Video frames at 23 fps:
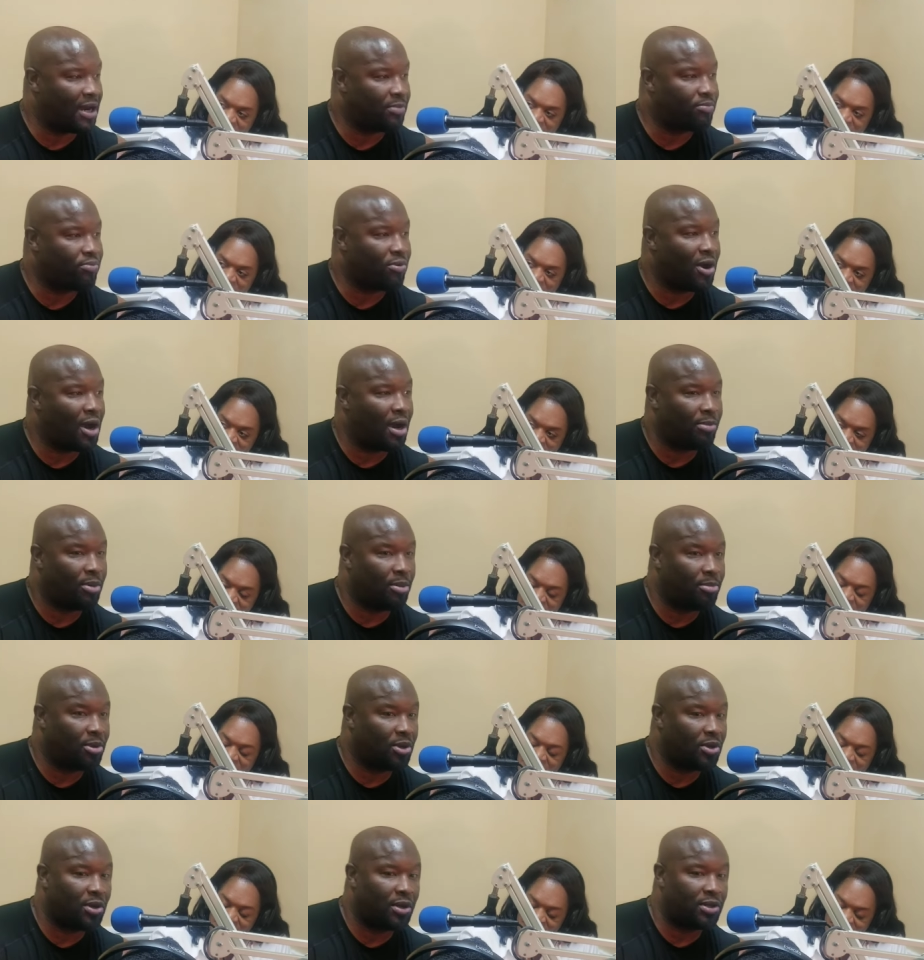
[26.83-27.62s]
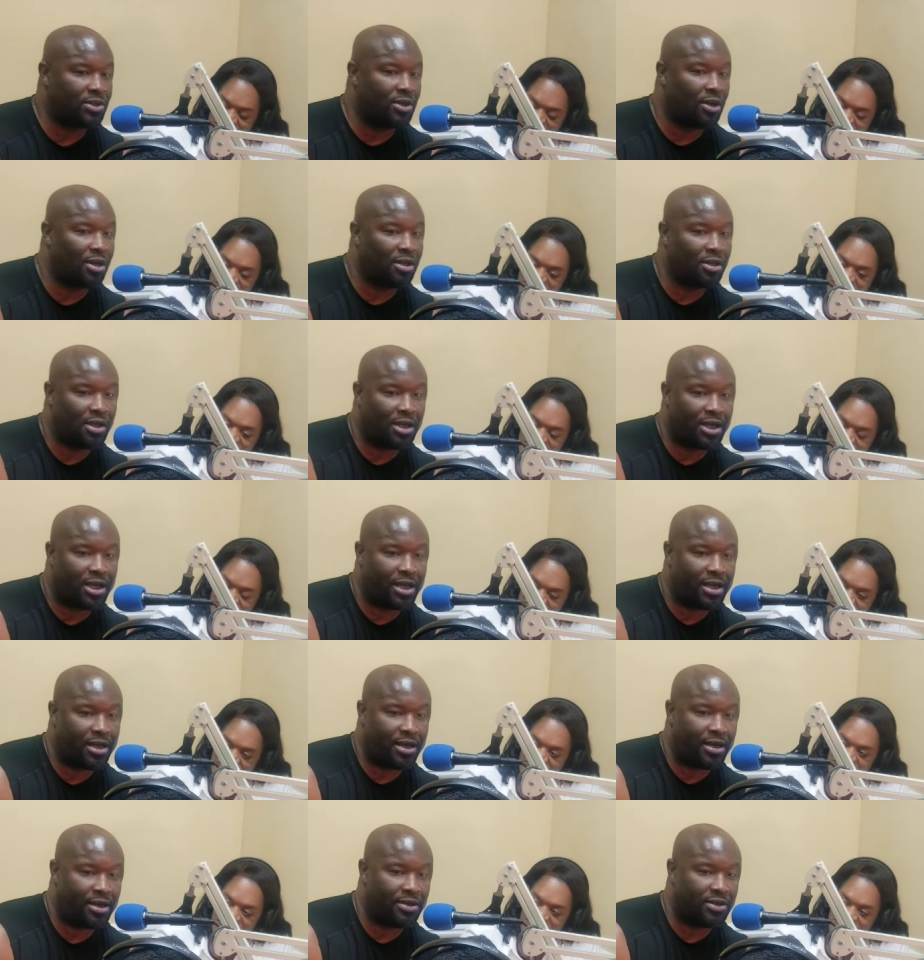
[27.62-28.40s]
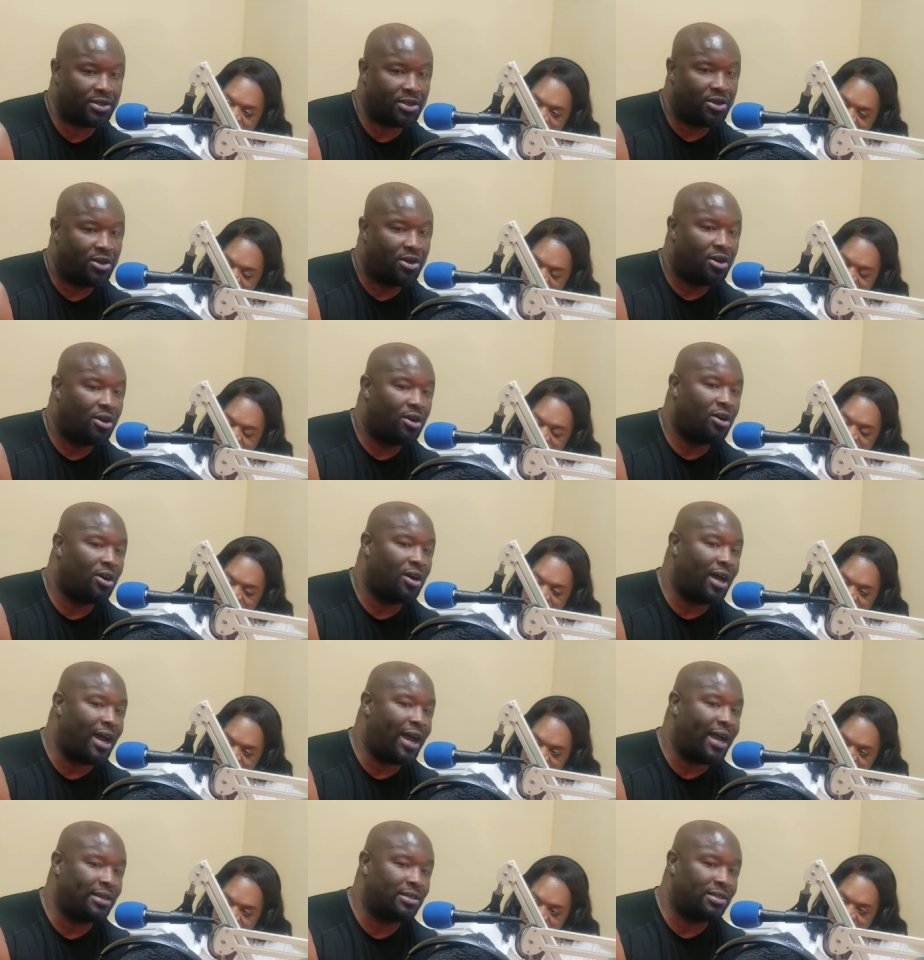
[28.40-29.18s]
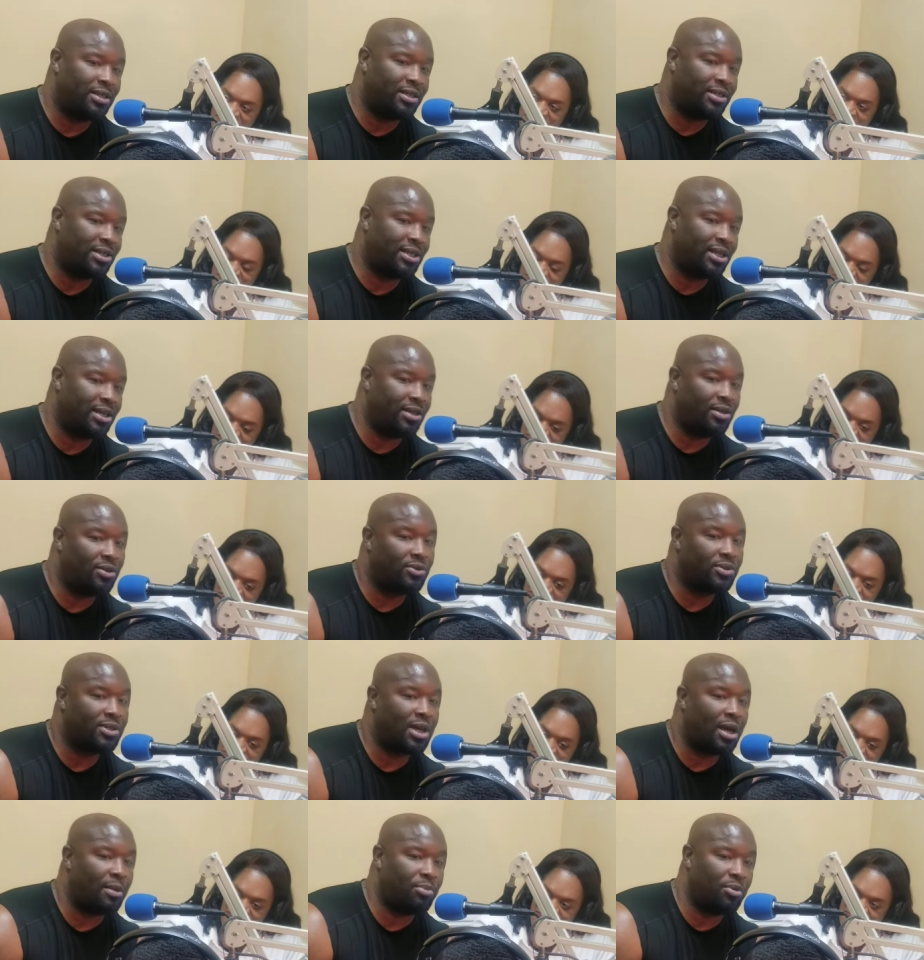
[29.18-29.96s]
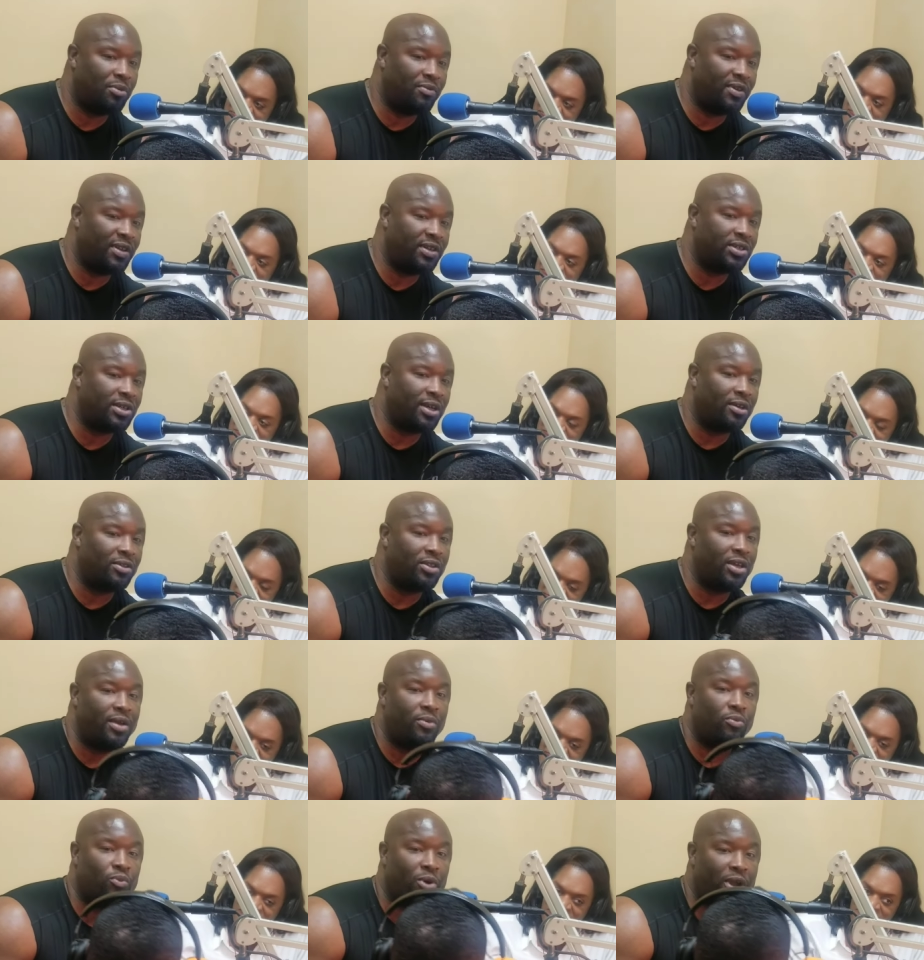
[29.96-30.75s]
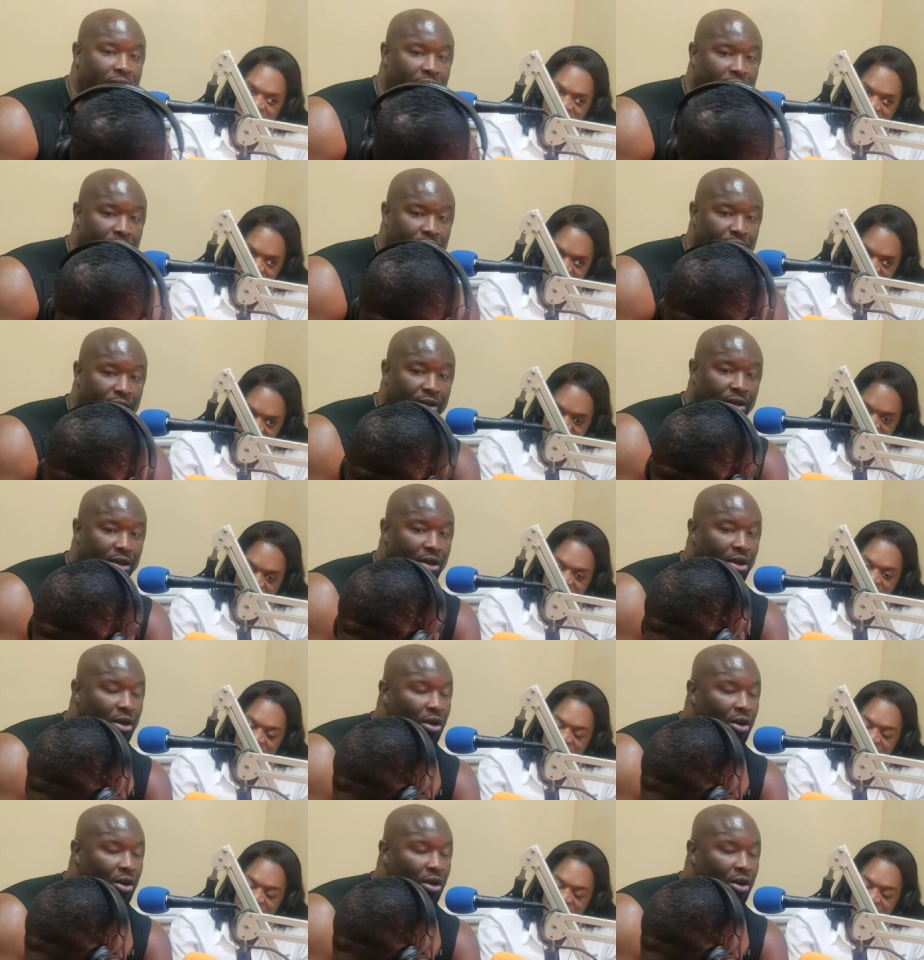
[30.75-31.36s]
Speaker 1: a problem because all of the kids are actually sitting on top of each other and waiting